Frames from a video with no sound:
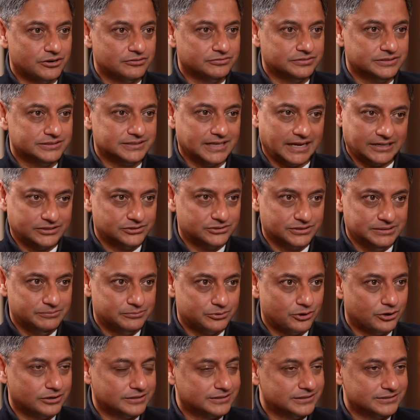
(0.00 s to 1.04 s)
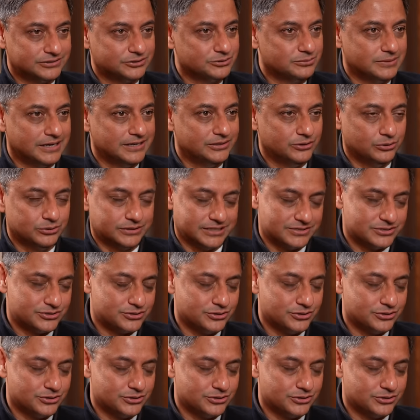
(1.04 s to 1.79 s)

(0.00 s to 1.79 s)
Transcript: office actually brought it to my notice.